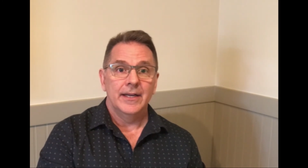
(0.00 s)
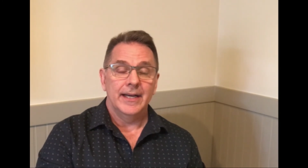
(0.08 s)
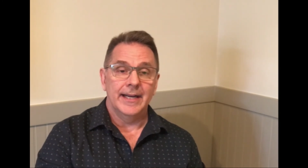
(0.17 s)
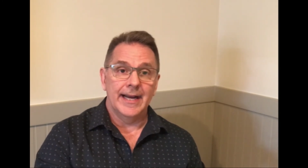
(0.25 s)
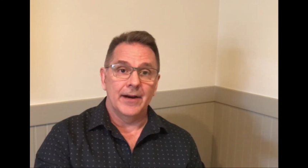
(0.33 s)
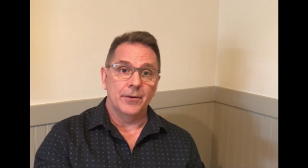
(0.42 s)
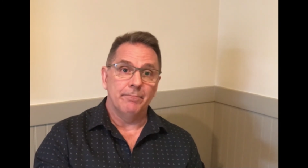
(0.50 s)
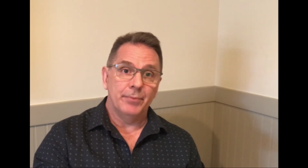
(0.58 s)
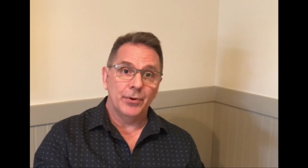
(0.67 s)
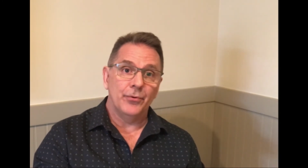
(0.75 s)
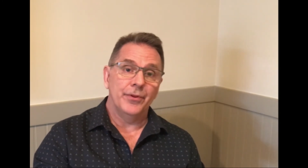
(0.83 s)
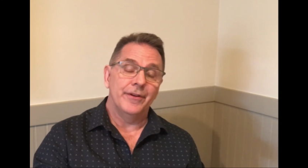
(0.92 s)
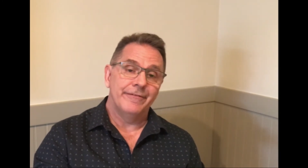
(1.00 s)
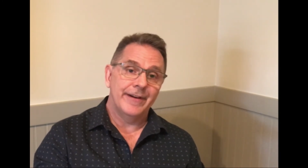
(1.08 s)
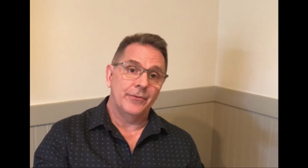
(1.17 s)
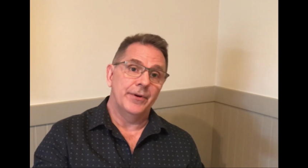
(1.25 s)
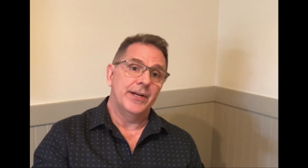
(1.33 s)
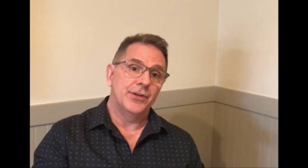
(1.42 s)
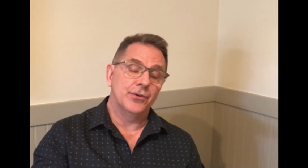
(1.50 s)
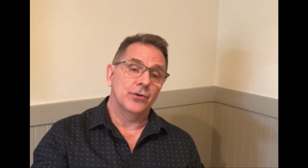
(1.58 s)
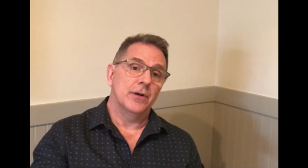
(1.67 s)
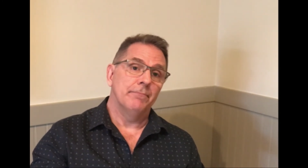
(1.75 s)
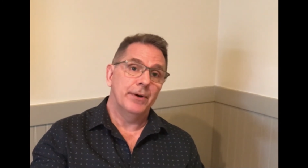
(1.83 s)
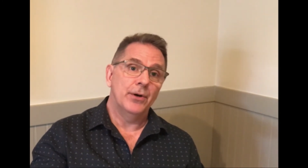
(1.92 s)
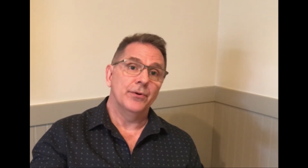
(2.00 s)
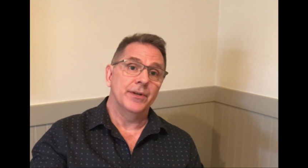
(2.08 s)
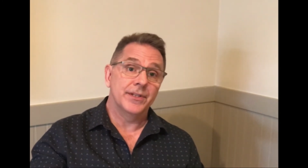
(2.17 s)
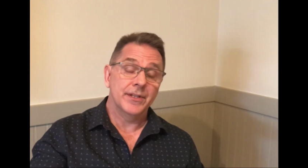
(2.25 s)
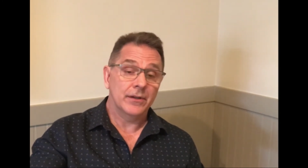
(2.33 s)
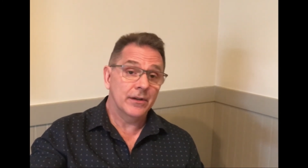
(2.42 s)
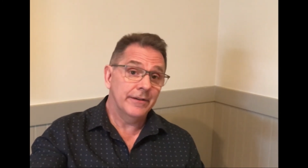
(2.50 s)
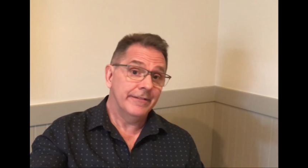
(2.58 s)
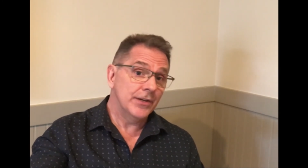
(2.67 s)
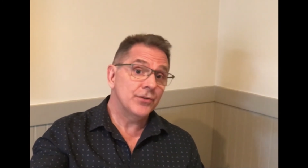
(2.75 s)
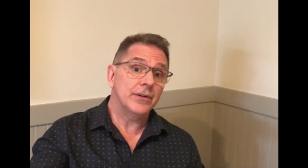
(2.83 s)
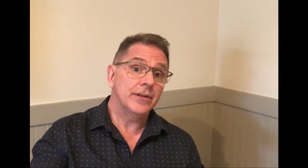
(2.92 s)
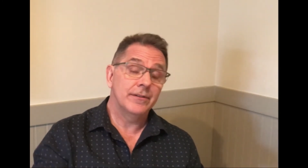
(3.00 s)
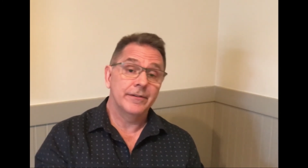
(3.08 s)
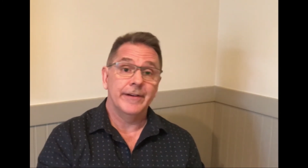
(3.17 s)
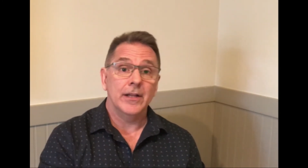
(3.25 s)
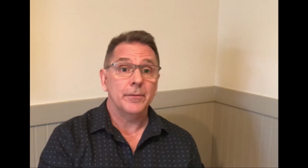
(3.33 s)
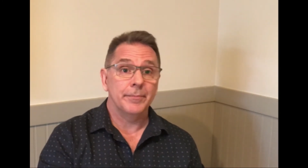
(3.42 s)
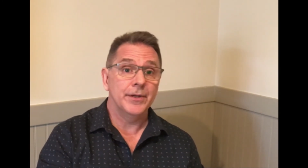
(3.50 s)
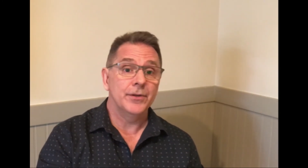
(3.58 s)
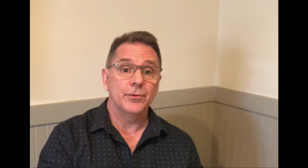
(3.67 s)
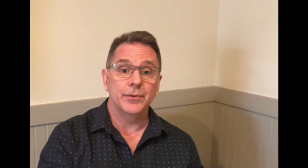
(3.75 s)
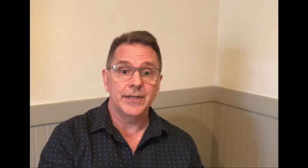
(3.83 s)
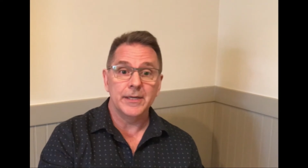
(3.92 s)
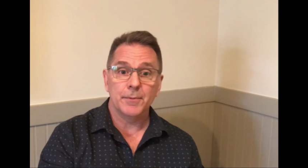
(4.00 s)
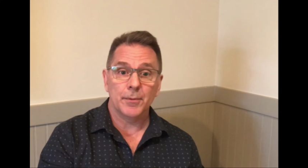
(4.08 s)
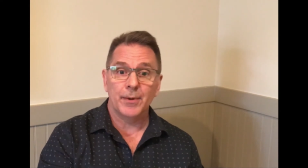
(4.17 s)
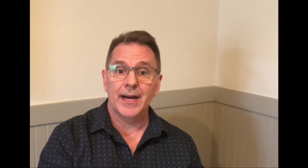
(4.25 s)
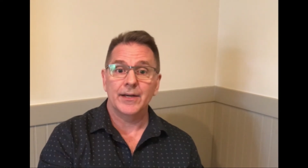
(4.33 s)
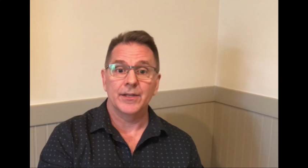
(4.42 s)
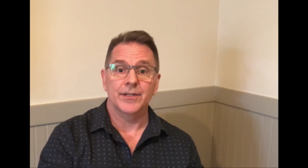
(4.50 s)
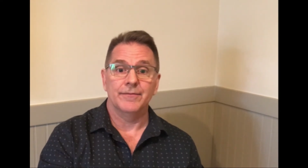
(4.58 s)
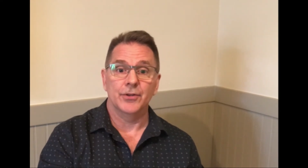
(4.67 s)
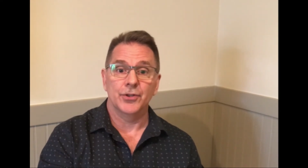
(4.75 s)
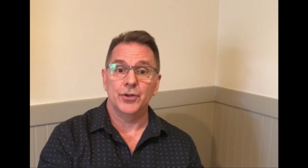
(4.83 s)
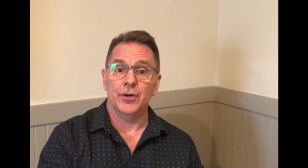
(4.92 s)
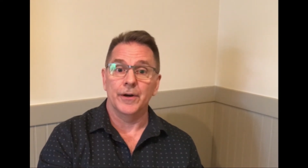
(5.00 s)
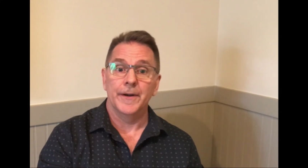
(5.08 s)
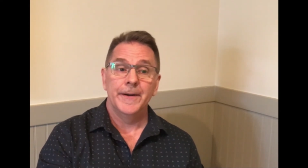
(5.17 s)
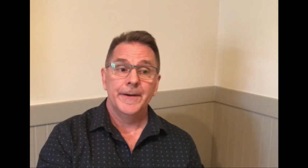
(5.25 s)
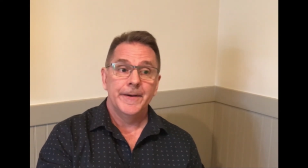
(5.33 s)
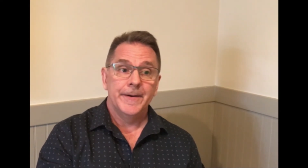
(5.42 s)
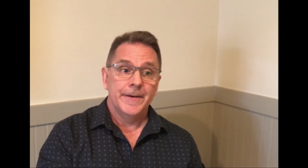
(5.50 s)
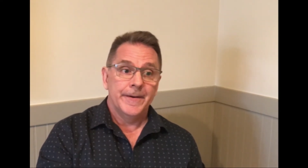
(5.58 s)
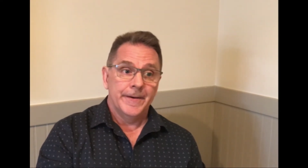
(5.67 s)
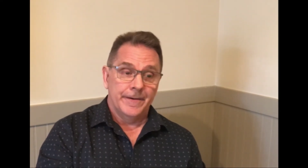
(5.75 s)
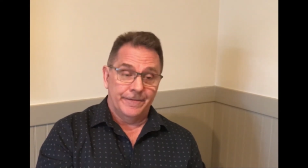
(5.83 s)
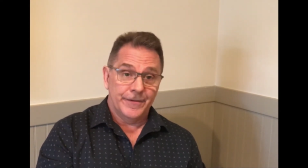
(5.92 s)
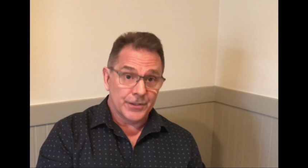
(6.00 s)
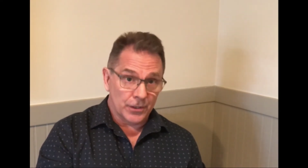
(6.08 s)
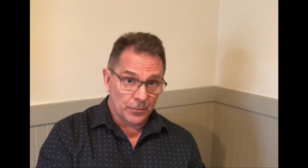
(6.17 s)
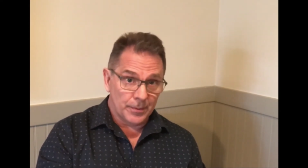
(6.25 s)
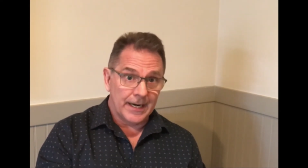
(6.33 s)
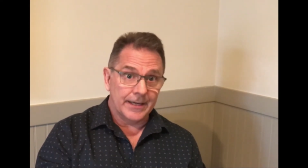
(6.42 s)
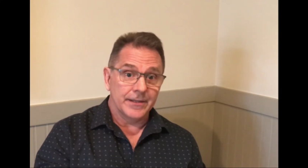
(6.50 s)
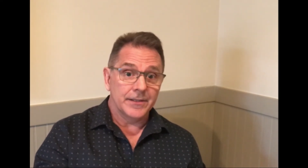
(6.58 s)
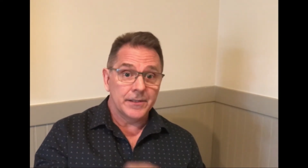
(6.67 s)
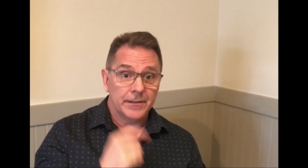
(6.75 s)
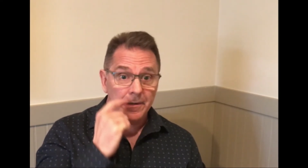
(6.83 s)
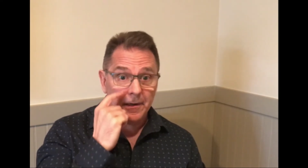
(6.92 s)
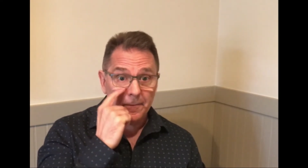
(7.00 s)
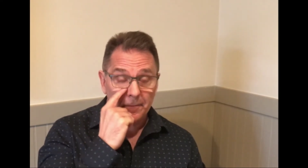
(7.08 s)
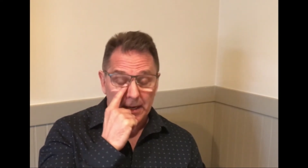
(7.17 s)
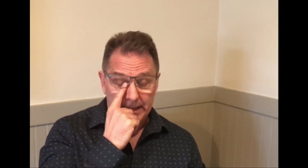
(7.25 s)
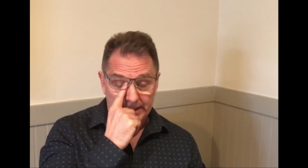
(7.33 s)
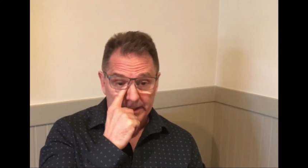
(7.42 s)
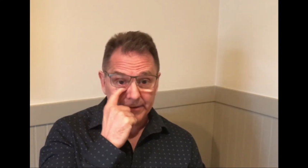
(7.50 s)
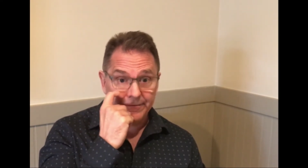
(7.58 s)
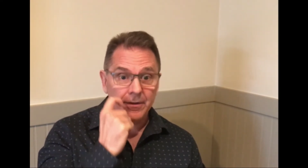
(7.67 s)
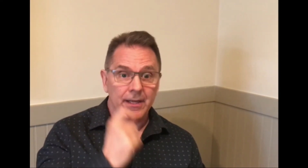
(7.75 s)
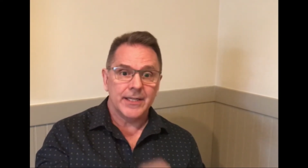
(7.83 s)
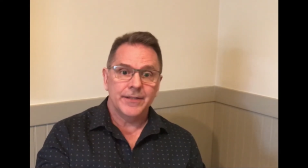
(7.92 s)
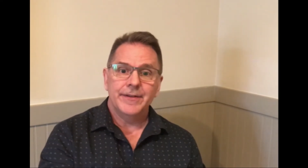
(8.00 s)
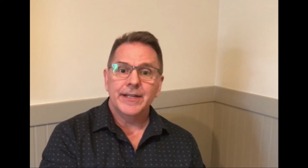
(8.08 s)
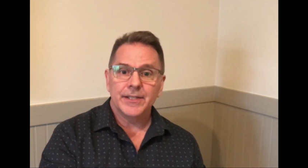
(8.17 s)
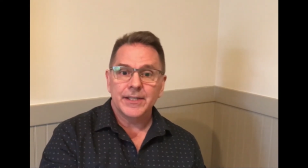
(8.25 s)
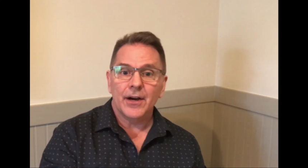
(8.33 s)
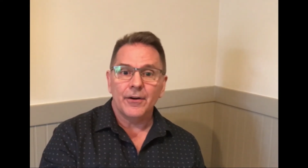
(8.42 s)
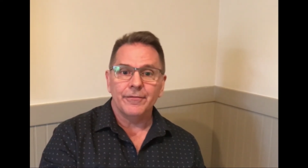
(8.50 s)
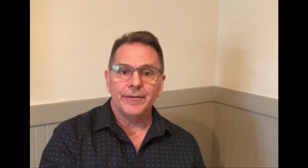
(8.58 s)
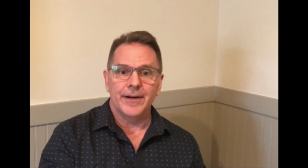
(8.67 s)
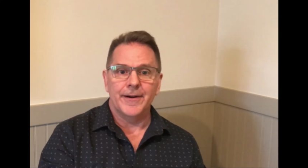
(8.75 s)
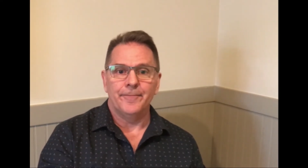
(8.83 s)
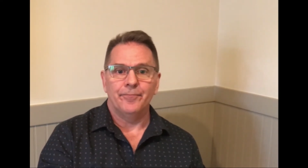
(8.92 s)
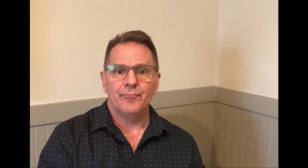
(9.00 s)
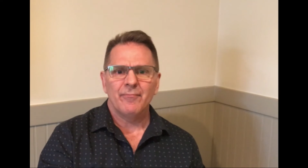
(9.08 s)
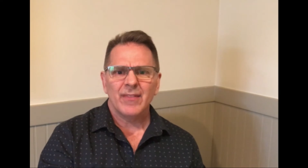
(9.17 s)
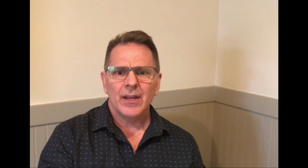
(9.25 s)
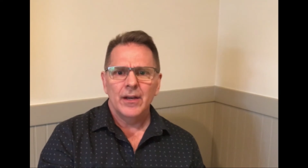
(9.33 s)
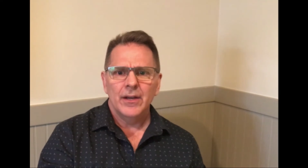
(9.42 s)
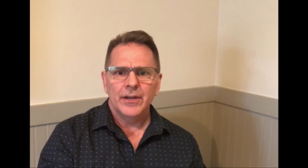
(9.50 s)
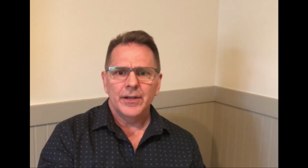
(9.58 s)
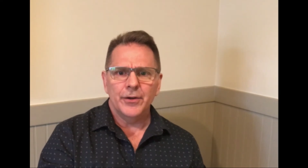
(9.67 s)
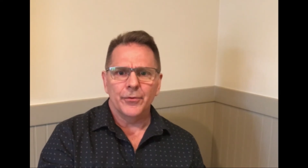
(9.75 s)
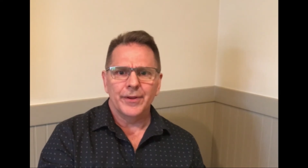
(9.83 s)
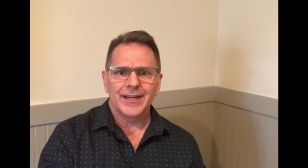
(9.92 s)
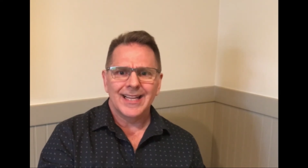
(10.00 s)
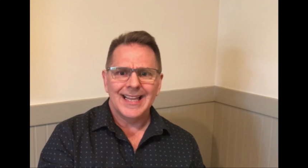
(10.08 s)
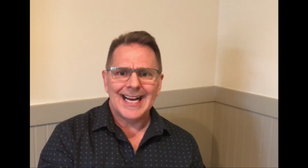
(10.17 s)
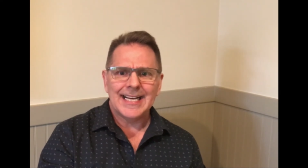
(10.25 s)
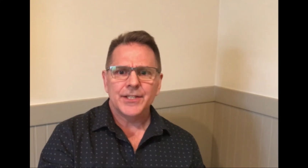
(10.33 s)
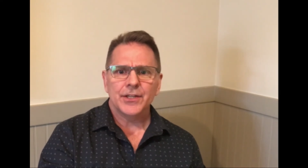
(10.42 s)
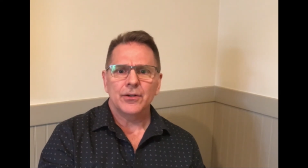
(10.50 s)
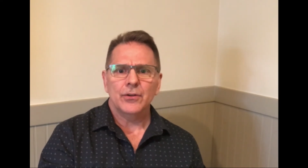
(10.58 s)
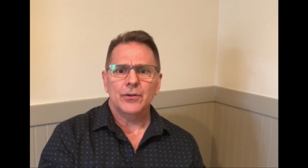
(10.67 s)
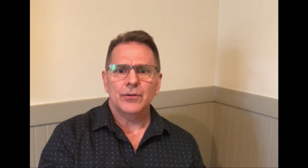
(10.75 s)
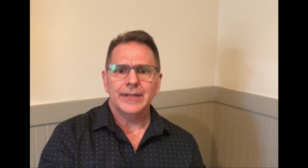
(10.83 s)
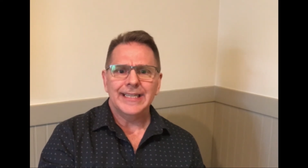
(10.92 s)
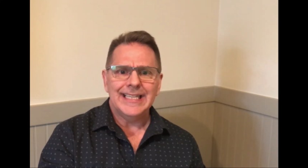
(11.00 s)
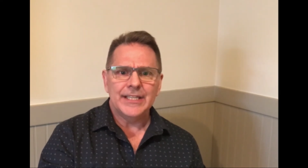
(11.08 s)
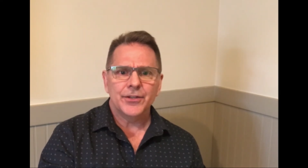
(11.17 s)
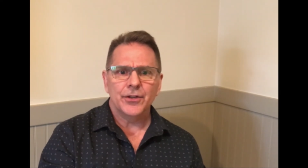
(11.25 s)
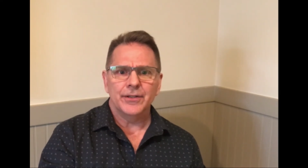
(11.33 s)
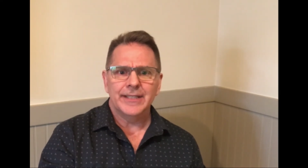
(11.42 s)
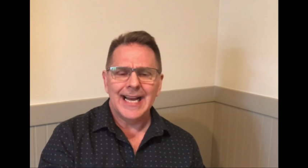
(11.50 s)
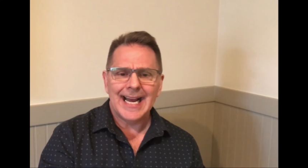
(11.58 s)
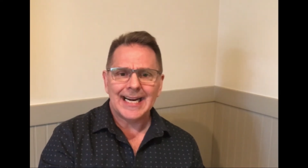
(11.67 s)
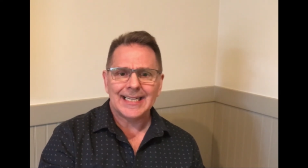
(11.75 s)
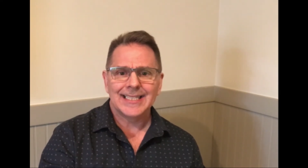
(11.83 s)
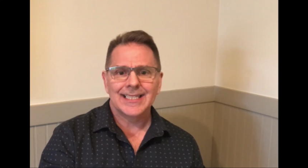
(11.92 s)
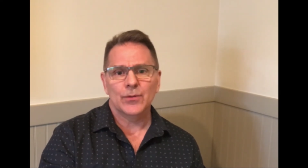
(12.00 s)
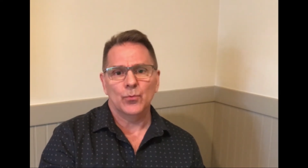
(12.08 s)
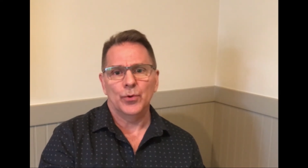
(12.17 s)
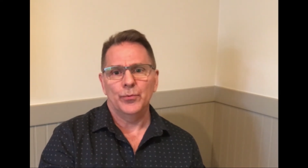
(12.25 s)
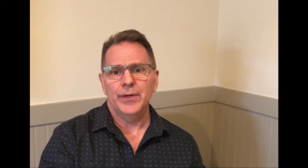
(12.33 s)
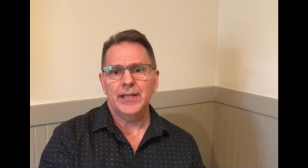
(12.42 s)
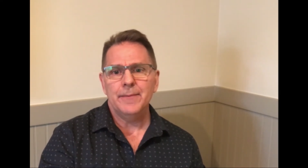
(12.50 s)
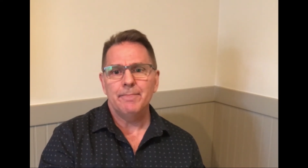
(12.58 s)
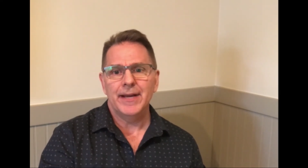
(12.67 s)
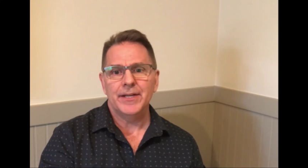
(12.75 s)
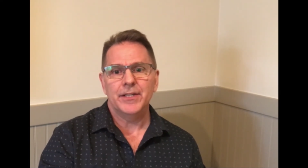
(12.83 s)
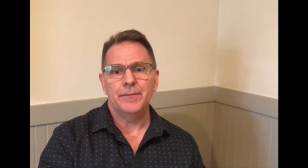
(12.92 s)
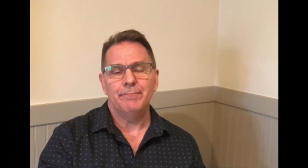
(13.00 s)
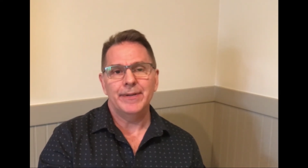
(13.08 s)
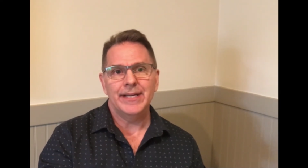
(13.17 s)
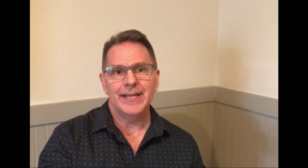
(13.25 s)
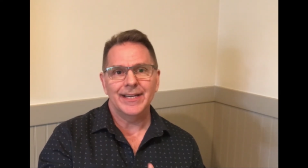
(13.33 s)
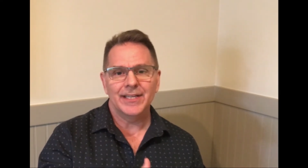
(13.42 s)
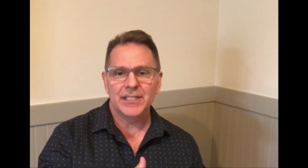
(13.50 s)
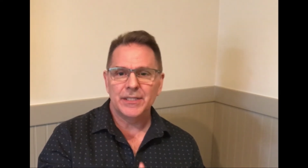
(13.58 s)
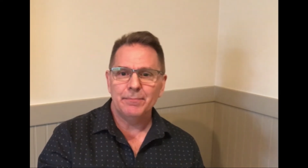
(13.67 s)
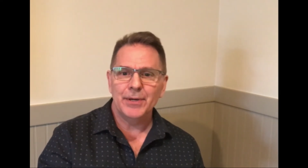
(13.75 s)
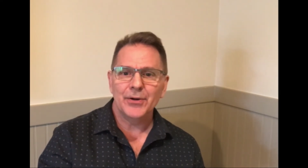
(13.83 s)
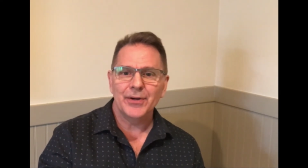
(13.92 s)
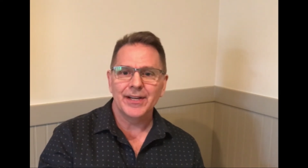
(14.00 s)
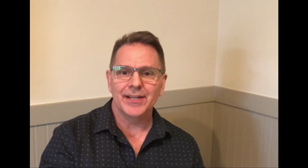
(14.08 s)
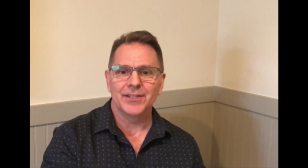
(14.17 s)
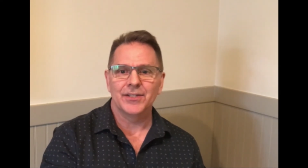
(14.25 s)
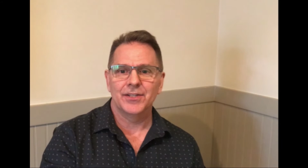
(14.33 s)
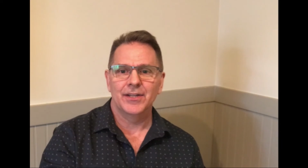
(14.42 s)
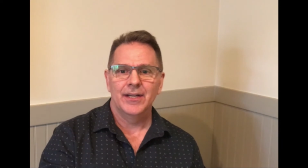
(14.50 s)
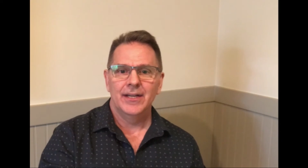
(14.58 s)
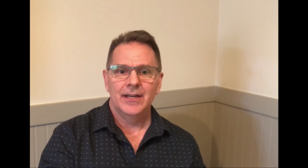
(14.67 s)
and how to build the foundational components that could eventually develop into a deeper practice for sure. Physical practice, and then the philosophy itself. The classical Eastern texts were really meant to be experienced